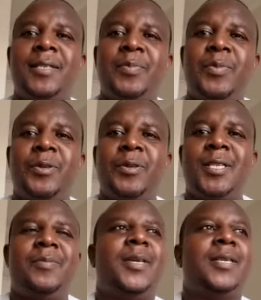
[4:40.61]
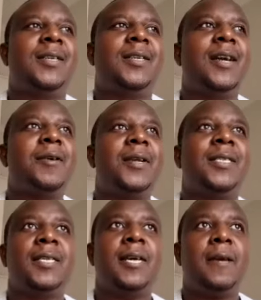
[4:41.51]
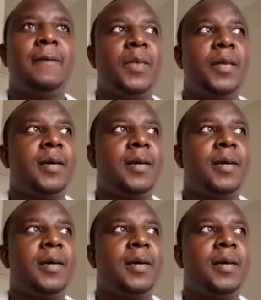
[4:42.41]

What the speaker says: is important, but now let's say